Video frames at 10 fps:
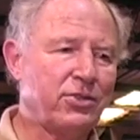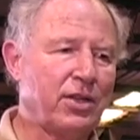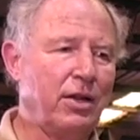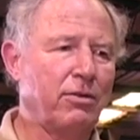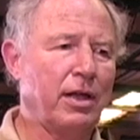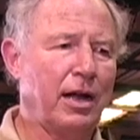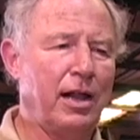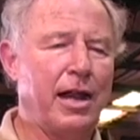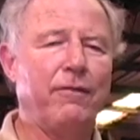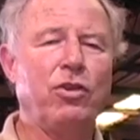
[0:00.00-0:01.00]
still get a
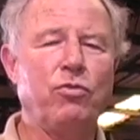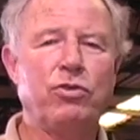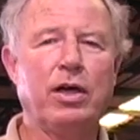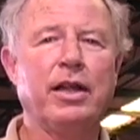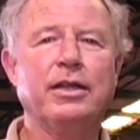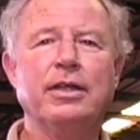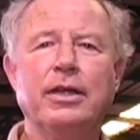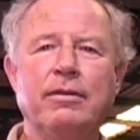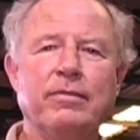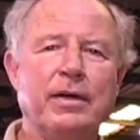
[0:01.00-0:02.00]
lot of utility